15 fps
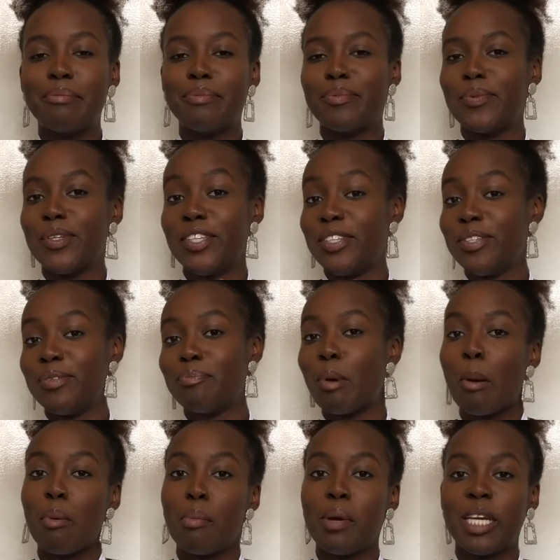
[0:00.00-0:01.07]
What do you
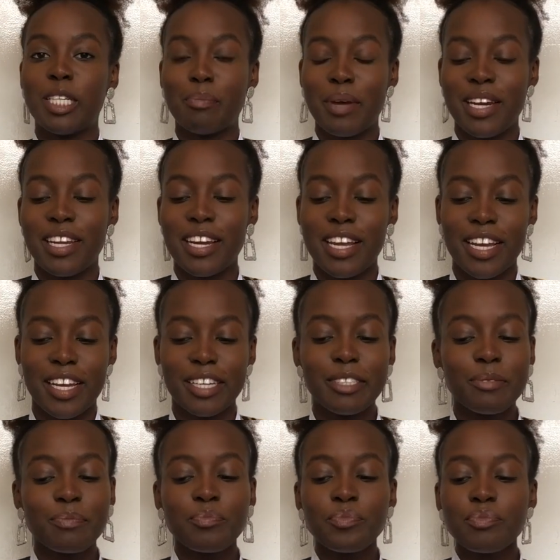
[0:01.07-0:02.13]
probably spend in a year?
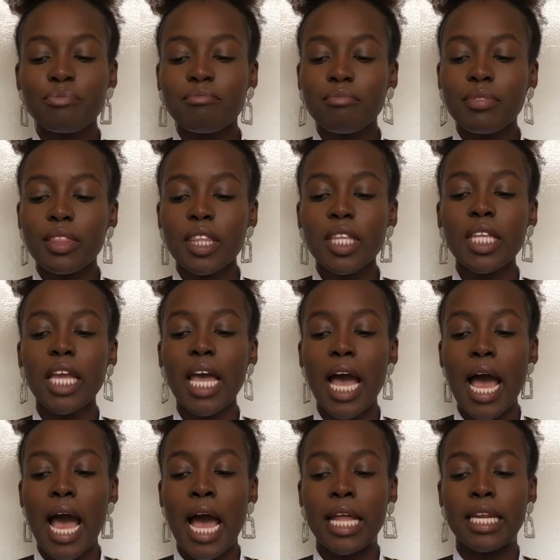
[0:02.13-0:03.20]

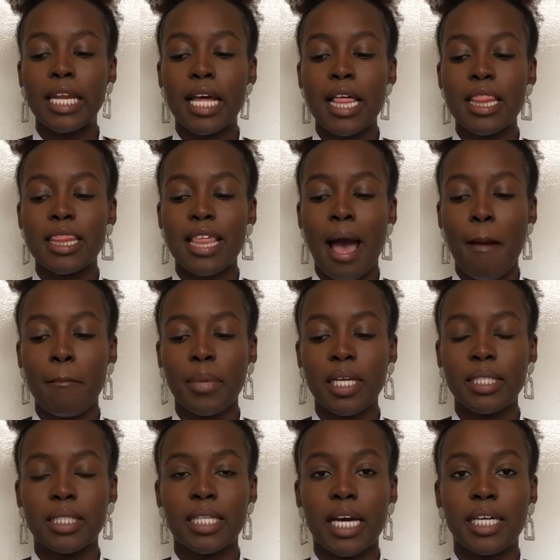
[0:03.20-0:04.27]
And that
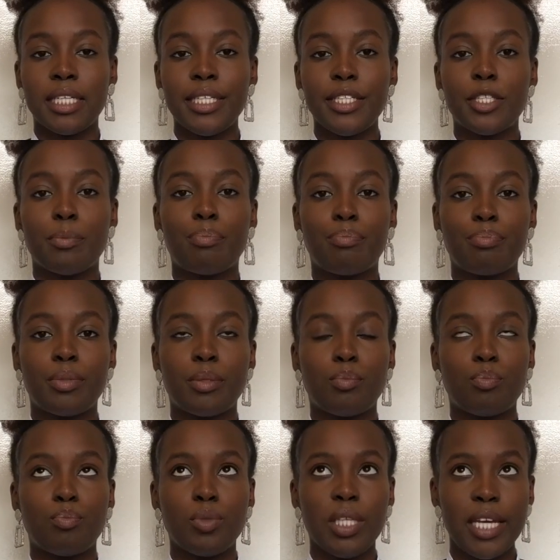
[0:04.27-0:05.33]
means that each
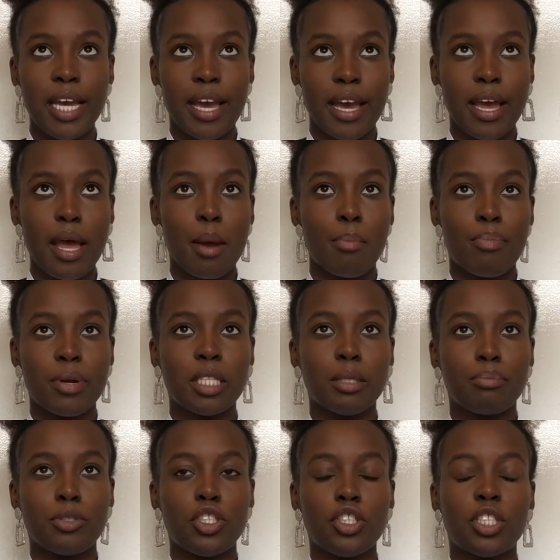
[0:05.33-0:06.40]
year a Briton
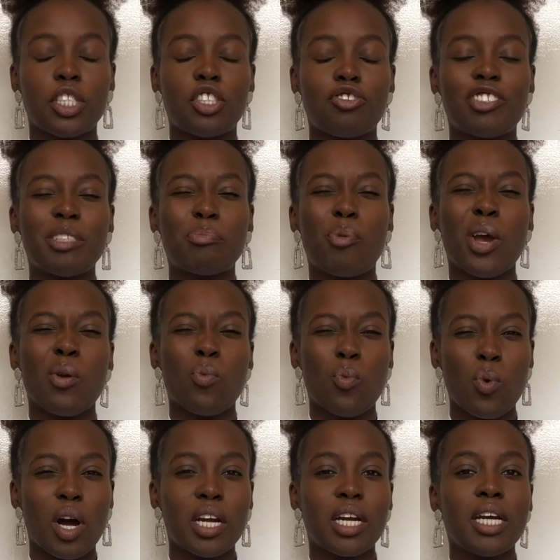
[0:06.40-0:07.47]
produces
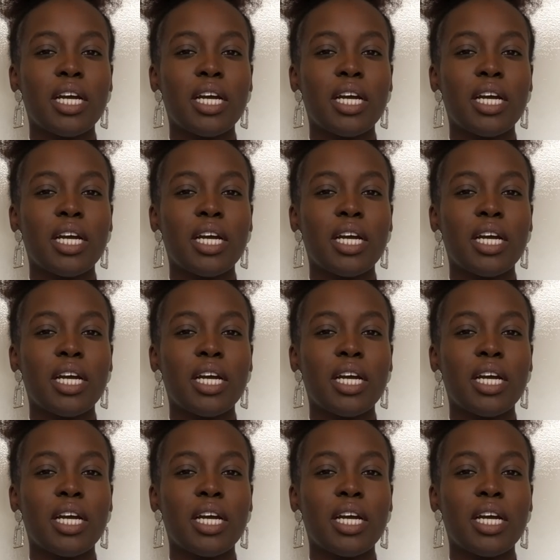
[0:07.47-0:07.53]
3.1